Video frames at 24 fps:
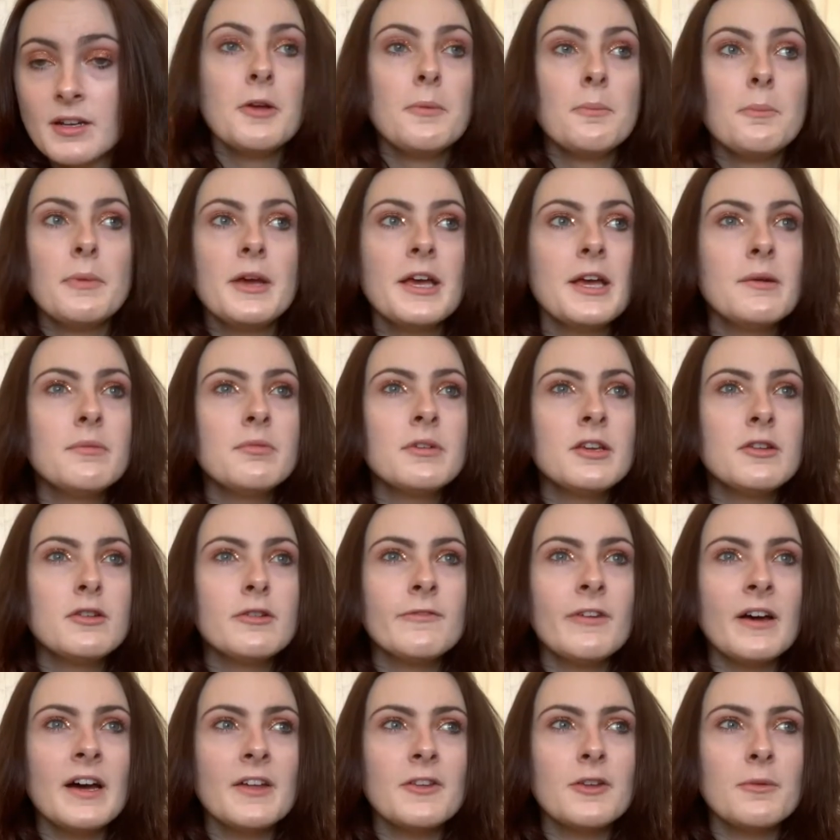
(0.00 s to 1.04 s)
Maybe
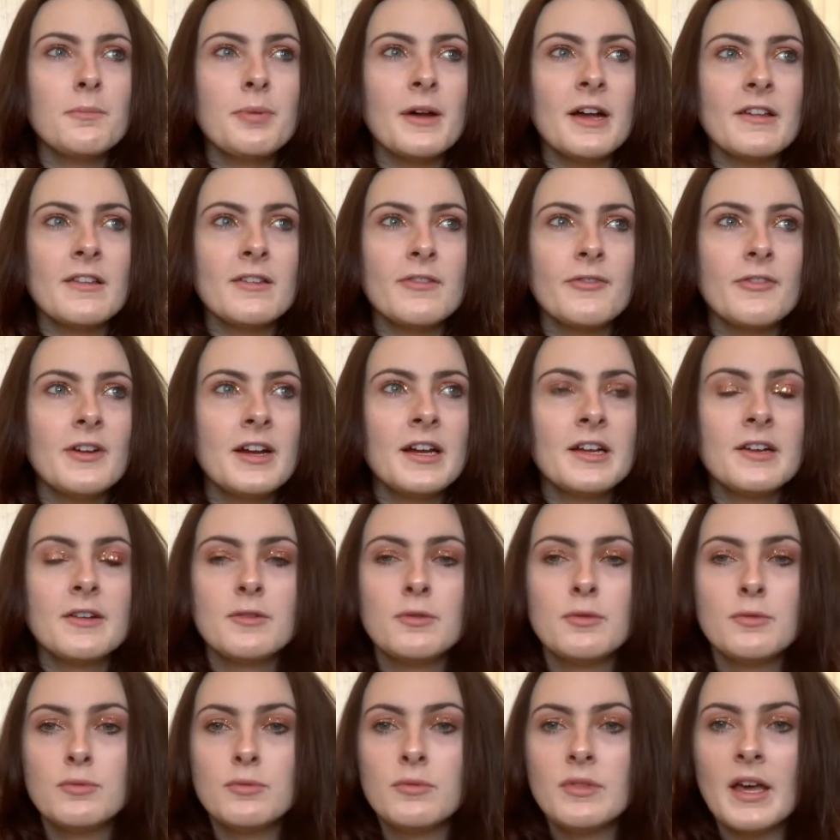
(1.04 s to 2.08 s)
you've had a best friend
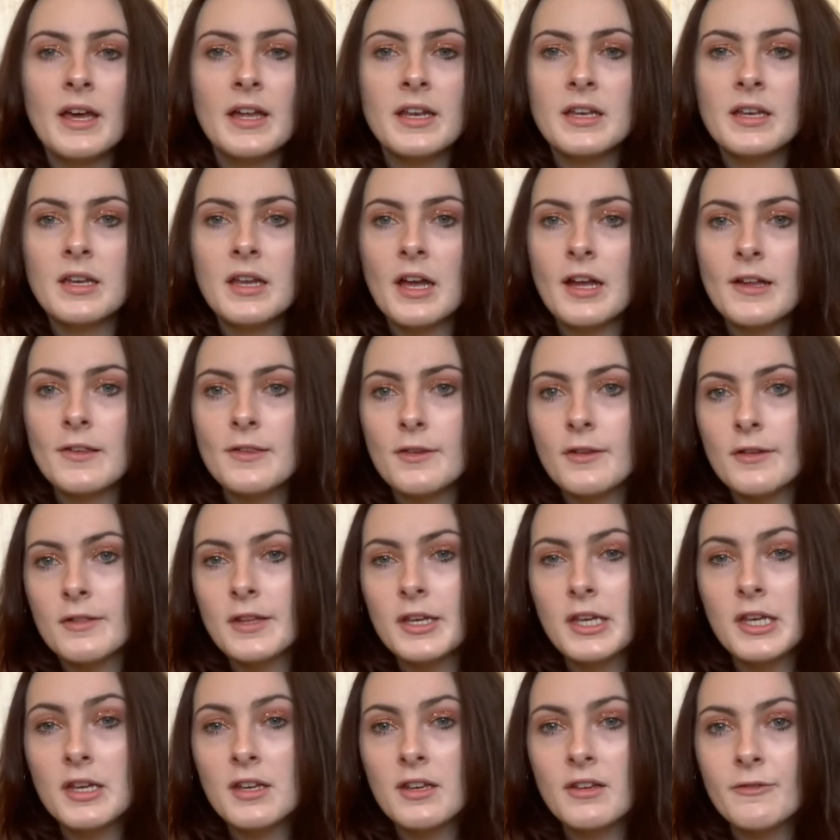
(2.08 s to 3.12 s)
who then had to
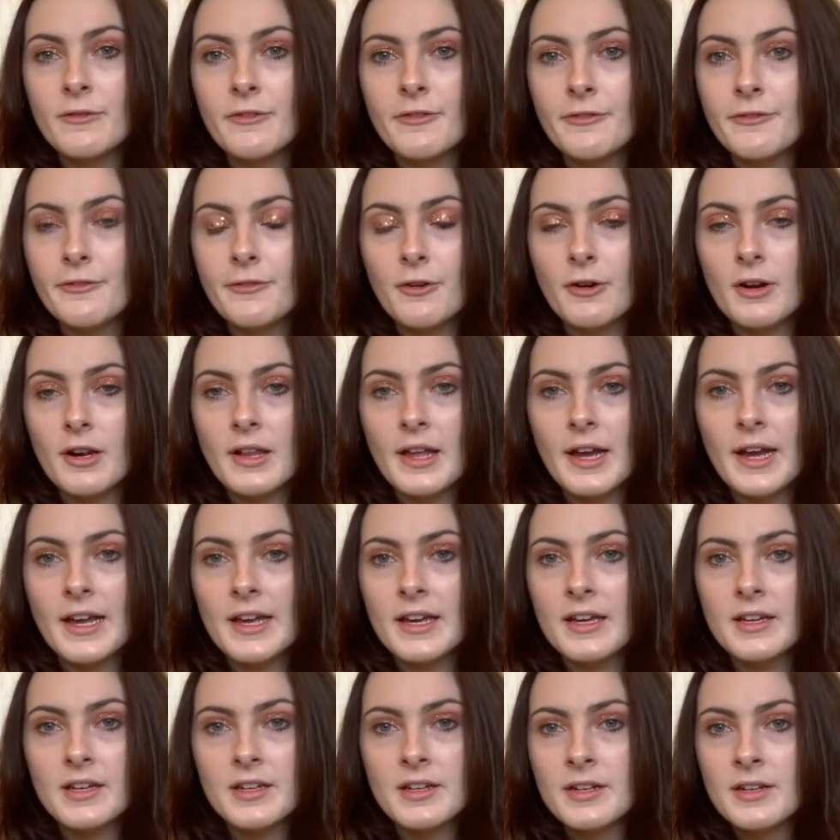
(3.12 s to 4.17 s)
leave for like